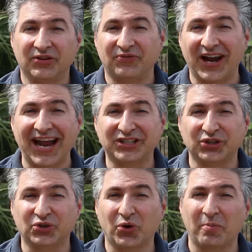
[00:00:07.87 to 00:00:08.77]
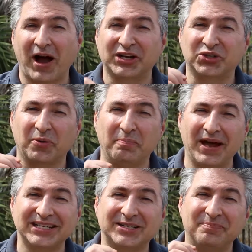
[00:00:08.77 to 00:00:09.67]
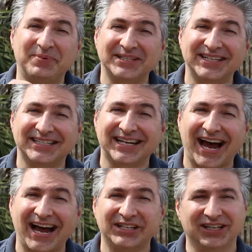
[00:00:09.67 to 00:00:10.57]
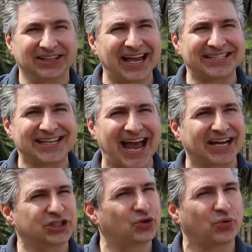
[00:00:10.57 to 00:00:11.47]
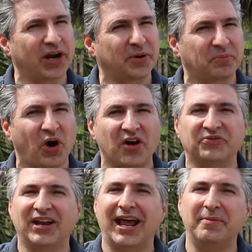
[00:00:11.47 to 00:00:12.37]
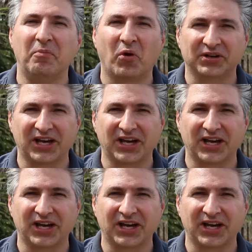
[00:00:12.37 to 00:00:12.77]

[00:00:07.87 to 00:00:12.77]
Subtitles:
The Financial Toolbox, your best business guide to less tax, greater profit, and more